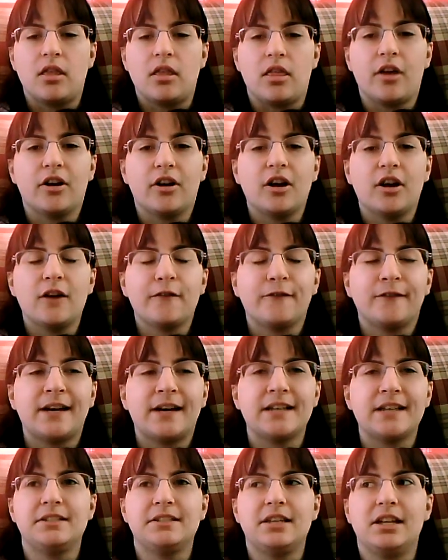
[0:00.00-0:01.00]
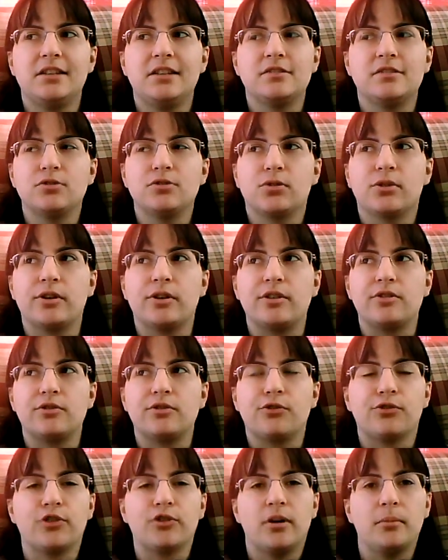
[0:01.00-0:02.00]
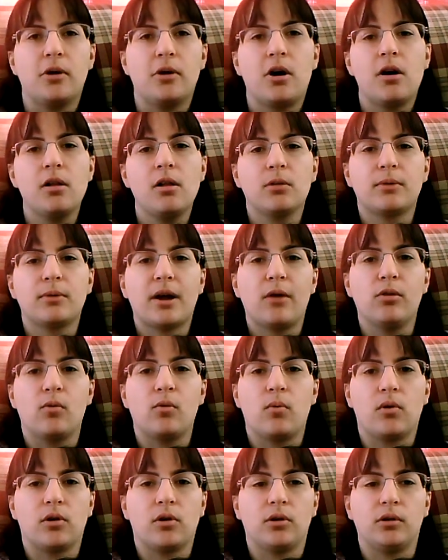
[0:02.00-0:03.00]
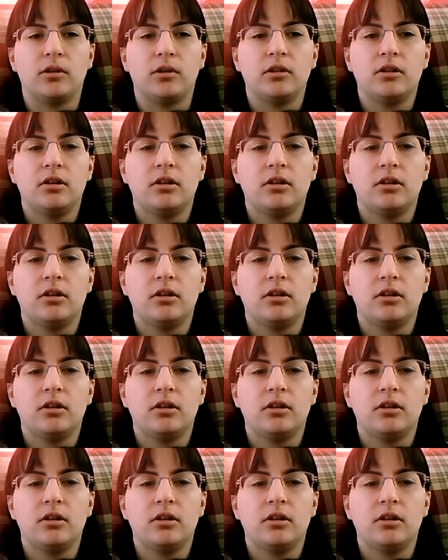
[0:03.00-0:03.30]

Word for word: There are fascinating stories from all around the world